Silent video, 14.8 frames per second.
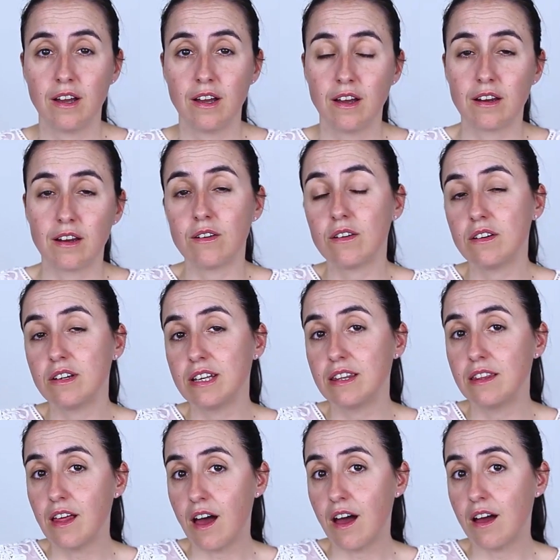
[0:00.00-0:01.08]
And not only
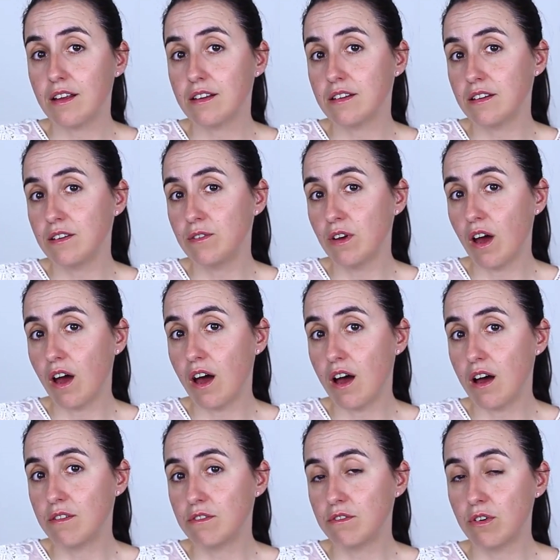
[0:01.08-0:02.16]
that, if you
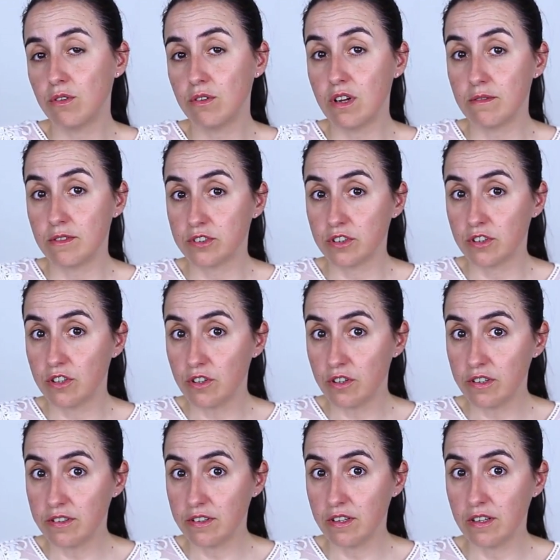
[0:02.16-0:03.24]
have row level
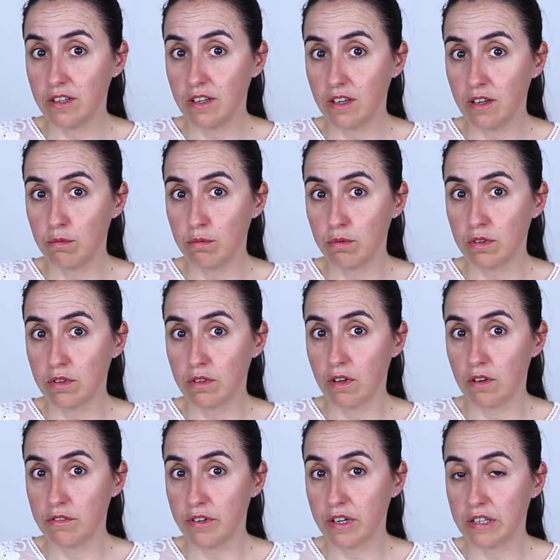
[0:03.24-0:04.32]
security, it will
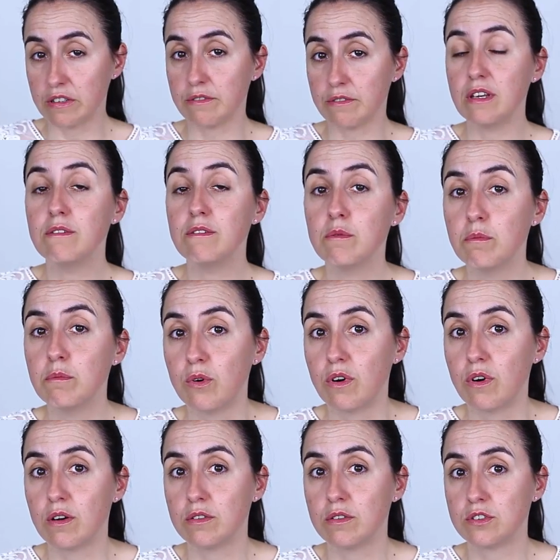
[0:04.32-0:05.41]
affect it even
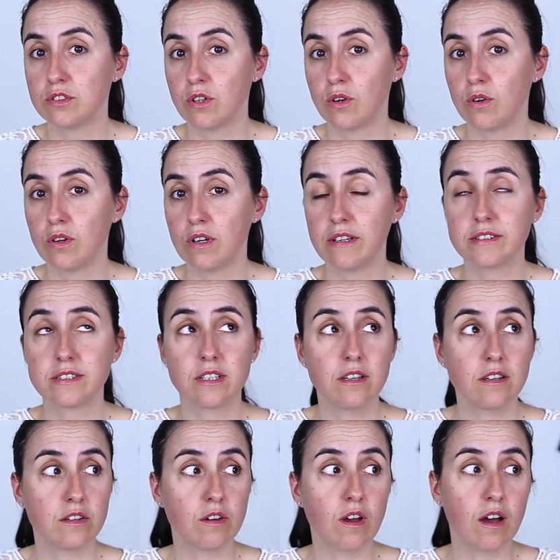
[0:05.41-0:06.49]
more. So let's
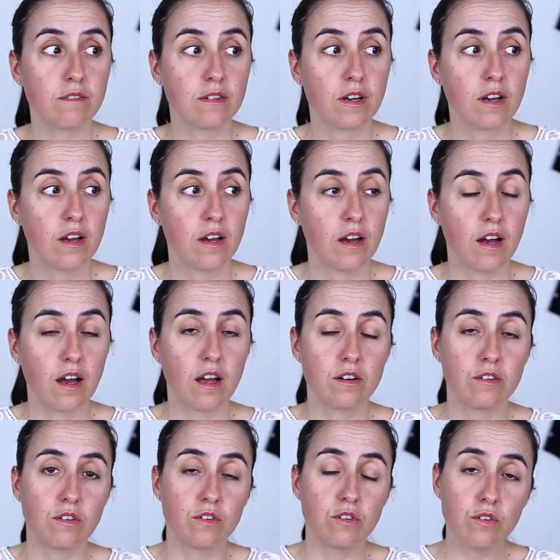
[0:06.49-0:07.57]
say that you have
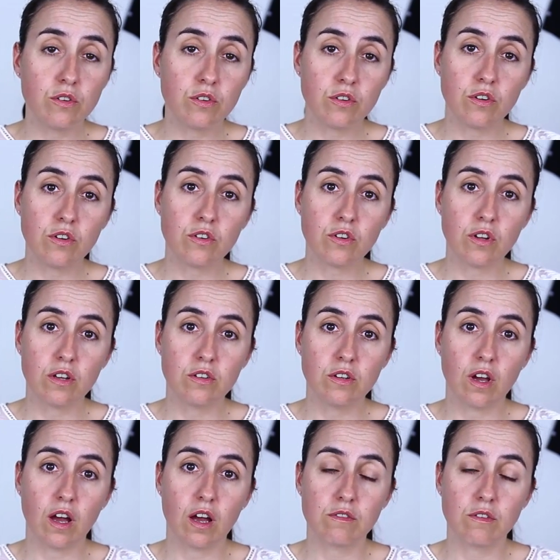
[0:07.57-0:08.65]
100 users and you
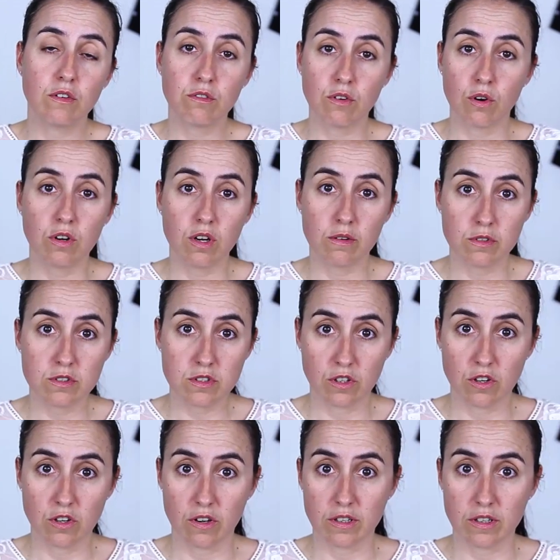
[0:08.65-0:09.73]
have row level
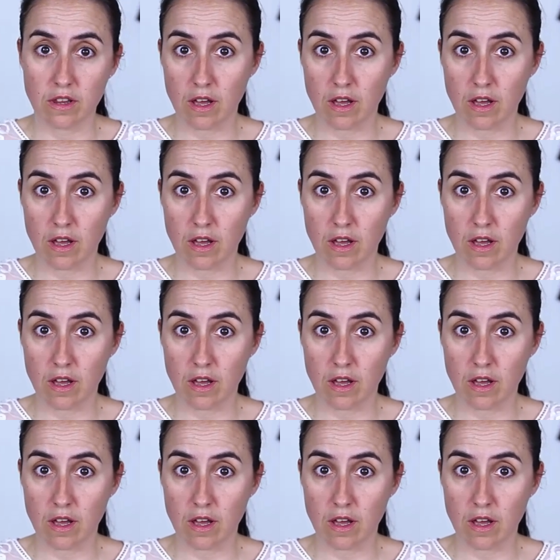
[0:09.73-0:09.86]
security.